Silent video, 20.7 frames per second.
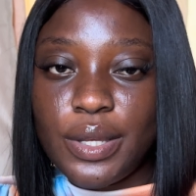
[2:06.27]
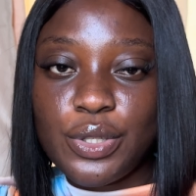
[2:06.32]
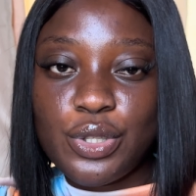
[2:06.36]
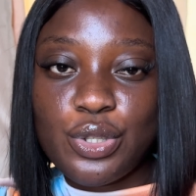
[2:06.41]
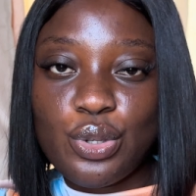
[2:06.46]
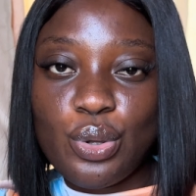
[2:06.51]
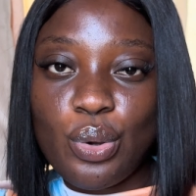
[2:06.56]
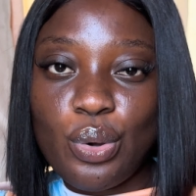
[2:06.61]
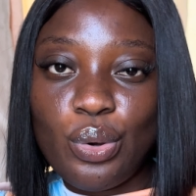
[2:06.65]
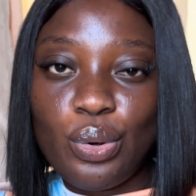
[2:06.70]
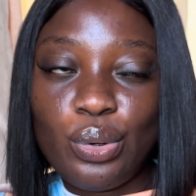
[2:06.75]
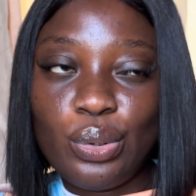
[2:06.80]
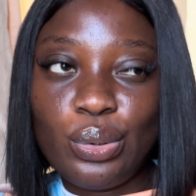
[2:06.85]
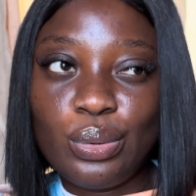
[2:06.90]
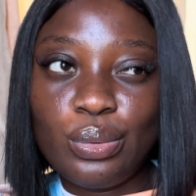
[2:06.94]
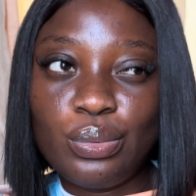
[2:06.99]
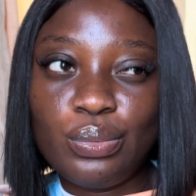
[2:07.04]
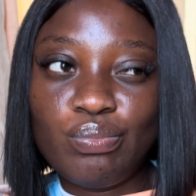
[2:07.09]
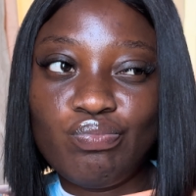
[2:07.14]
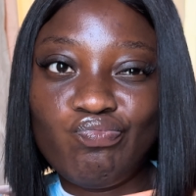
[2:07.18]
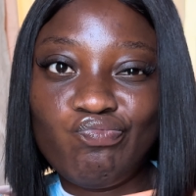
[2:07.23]

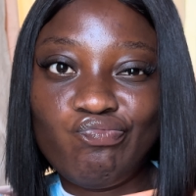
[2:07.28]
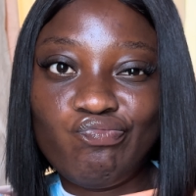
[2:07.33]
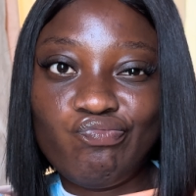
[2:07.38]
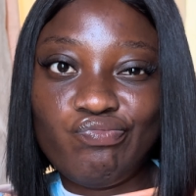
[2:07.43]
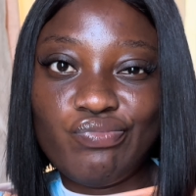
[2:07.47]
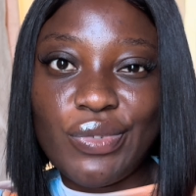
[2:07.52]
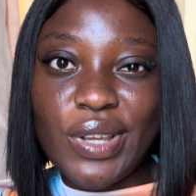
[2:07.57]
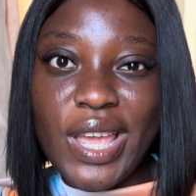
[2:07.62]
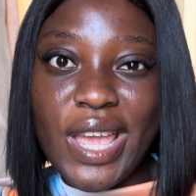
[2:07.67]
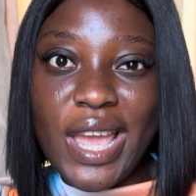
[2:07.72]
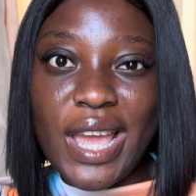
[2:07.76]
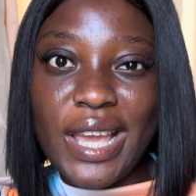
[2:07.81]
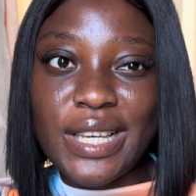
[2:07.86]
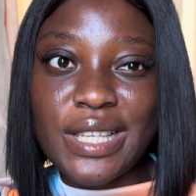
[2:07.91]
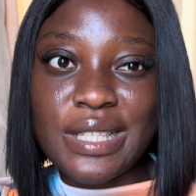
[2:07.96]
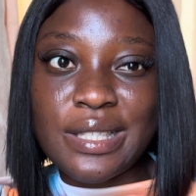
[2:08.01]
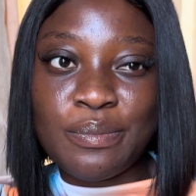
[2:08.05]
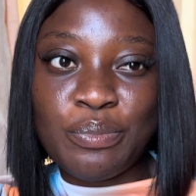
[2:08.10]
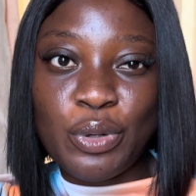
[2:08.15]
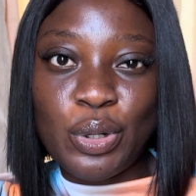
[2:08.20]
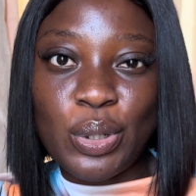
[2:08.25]
So AI
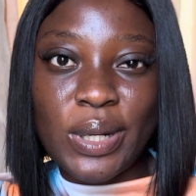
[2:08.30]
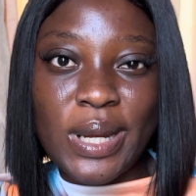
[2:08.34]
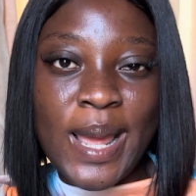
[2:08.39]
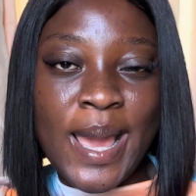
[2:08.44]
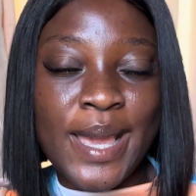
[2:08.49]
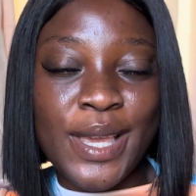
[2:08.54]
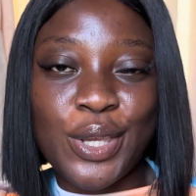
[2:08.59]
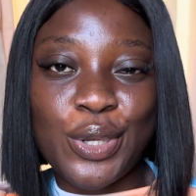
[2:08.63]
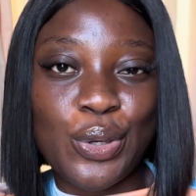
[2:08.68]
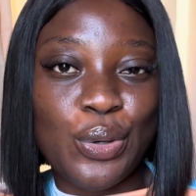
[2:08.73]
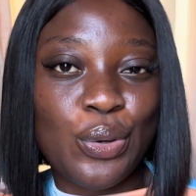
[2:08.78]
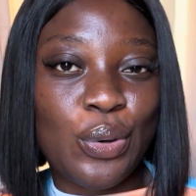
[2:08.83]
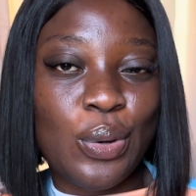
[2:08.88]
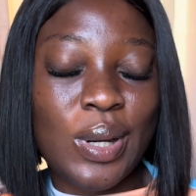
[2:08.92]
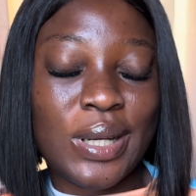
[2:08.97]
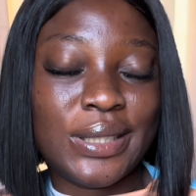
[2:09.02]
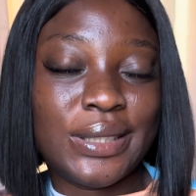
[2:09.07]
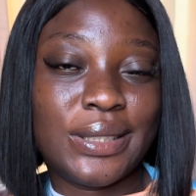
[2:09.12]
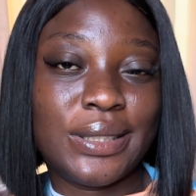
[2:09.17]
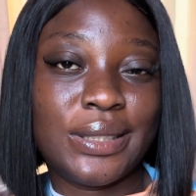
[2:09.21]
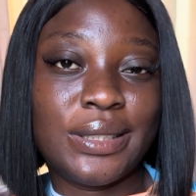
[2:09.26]
is more like
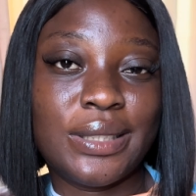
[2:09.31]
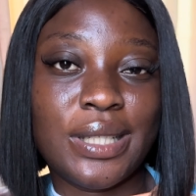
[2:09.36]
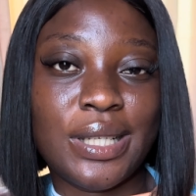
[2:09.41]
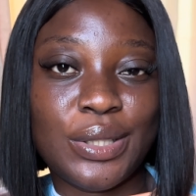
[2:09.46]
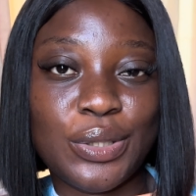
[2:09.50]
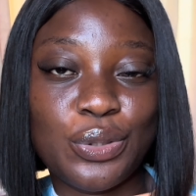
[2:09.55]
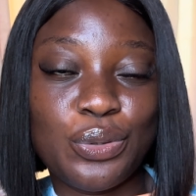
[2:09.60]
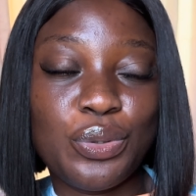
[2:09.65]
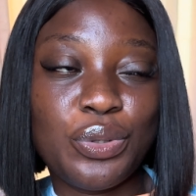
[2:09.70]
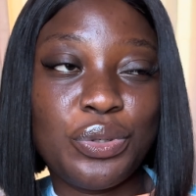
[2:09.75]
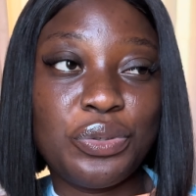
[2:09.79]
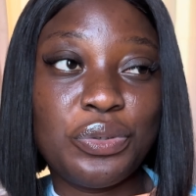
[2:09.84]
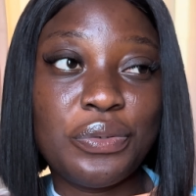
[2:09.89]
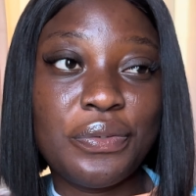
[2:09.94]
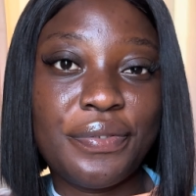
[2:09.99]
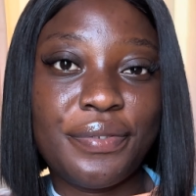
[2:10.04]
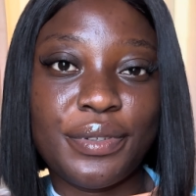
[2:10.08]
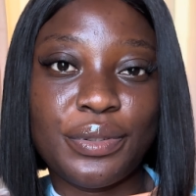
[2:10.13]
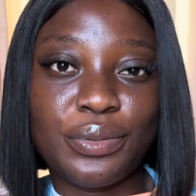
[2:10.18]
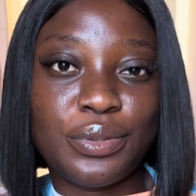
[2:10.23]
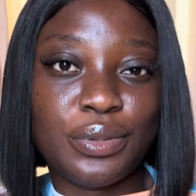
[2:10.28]
your assistant, so you don't
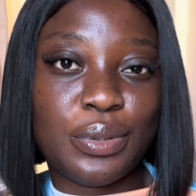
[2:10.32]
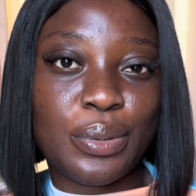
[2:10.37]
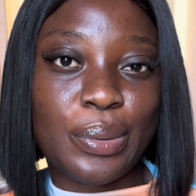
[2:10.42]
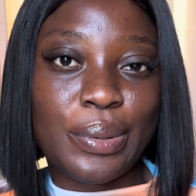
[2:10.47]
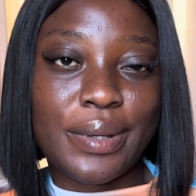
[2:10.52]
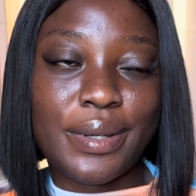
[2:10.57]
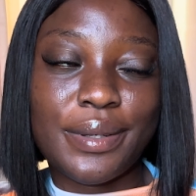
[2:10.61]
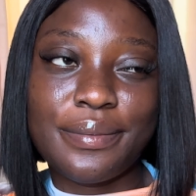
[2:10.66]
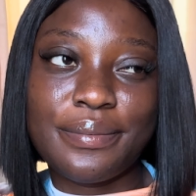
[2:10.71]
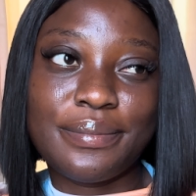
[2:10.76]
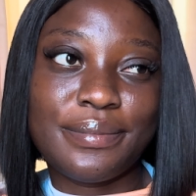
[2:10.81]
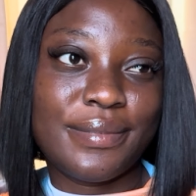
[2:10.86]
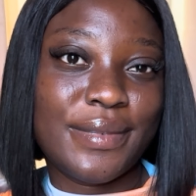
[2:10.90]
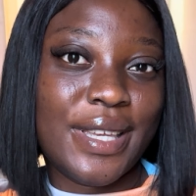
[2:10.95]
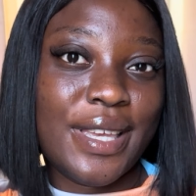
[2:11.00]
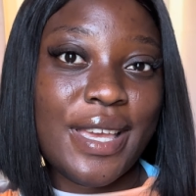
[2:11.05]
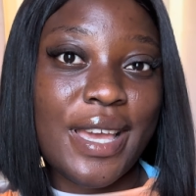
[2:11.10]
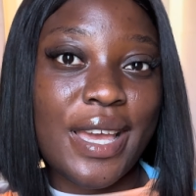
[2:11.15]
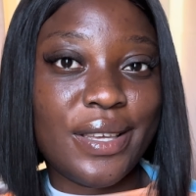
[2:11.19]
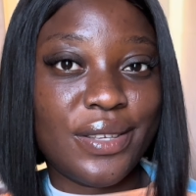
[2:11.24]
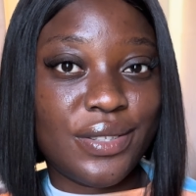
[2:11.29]
feel stuck.
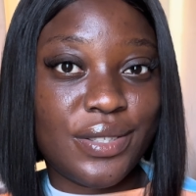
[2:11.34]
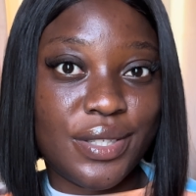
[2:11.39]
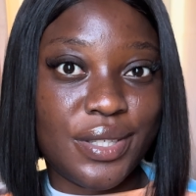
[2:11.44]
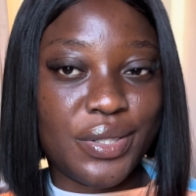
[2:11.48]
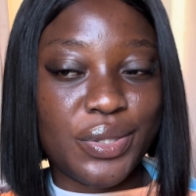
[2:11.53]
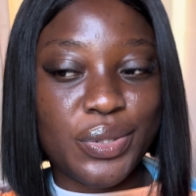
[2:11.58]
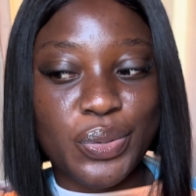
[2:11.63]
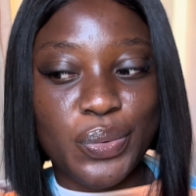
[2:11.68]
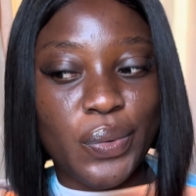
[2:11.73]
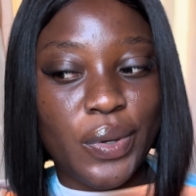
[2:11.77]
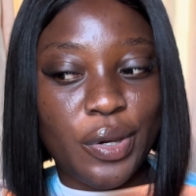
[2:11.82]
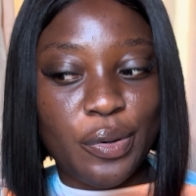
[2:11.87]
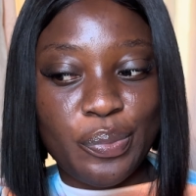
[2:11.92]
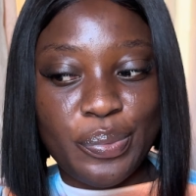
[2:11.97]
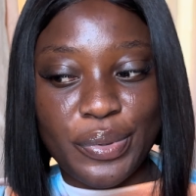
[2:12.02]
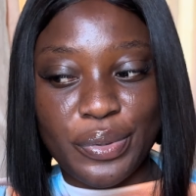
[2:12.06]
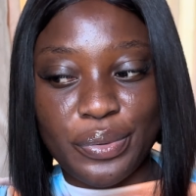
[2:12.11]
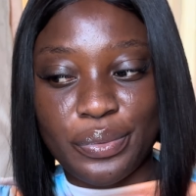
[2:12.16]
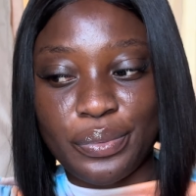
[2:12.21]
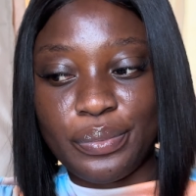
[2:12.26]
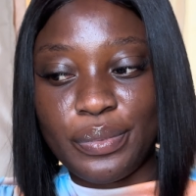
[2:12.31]
AI is there to help
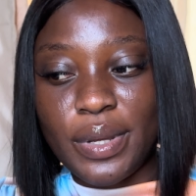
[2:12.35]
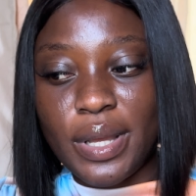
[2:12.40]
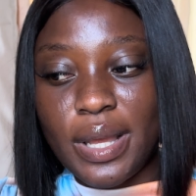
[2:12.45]
you.